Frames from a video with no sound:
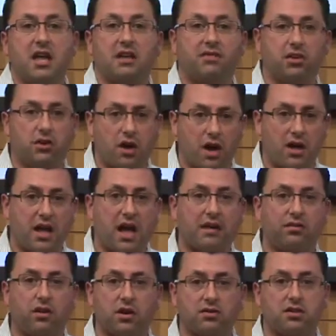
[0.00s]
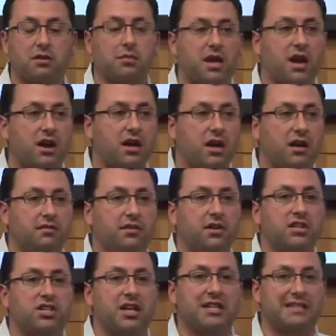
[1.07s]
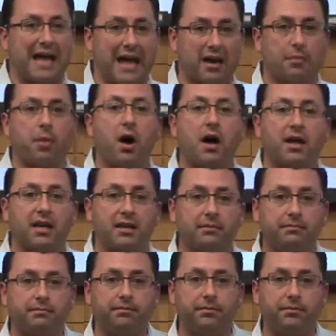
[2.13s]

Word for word: If you don't have long-term care coverage, it's out of pocket.